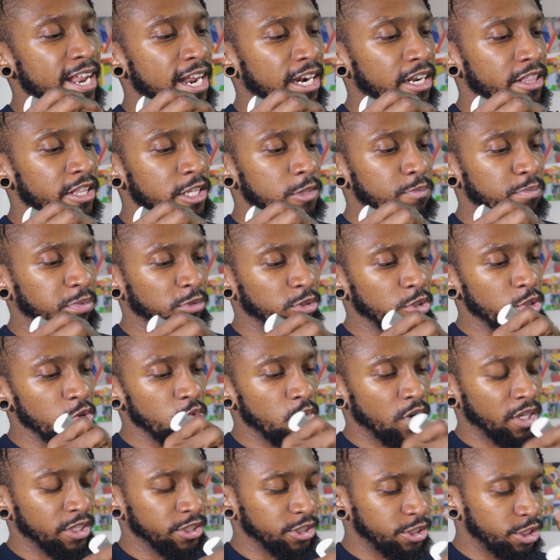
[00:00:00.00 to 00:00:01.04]
out of this blue
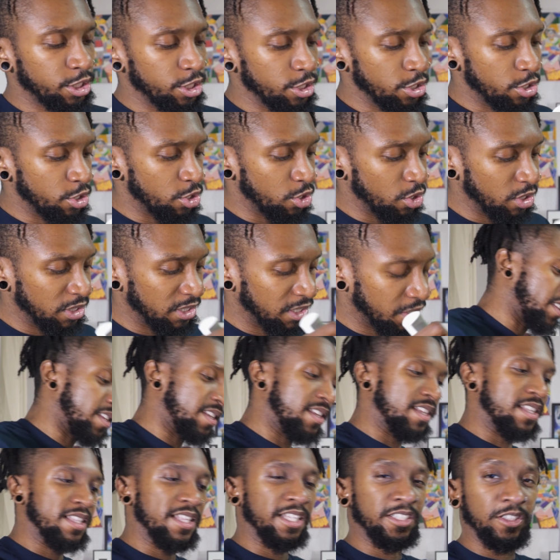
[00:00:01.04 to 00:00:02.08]
one too.
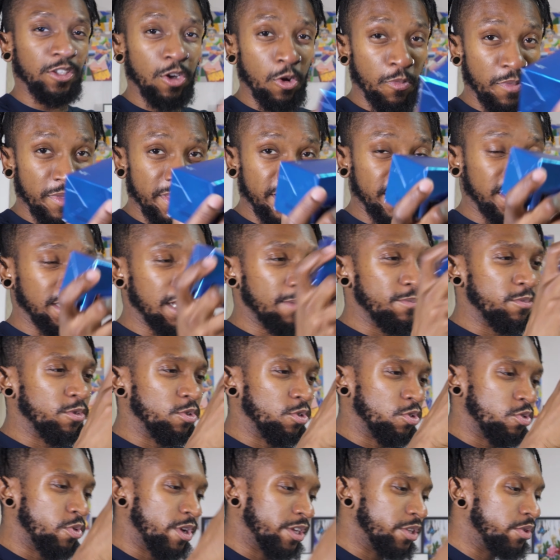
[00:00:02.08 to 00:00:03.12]
Let's open this up real
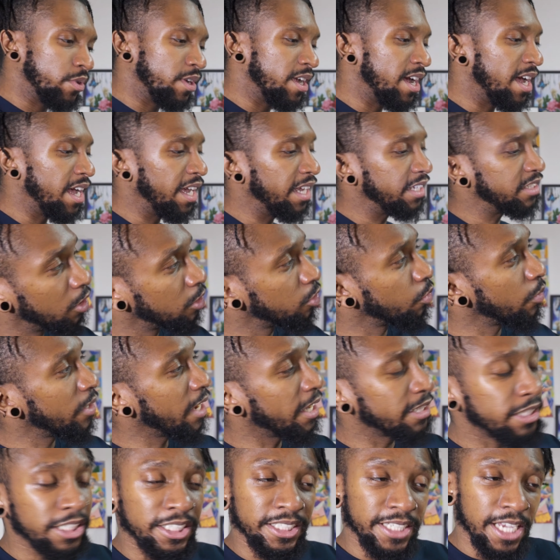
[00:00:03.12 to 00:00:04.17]
quick, you guys. So we
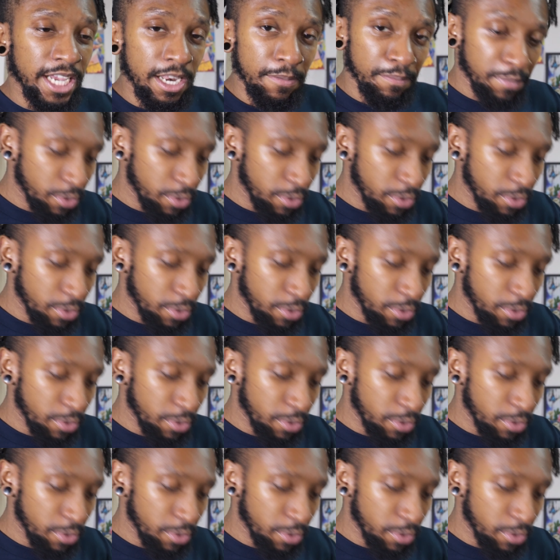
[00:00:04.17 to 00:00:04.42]
got the Skin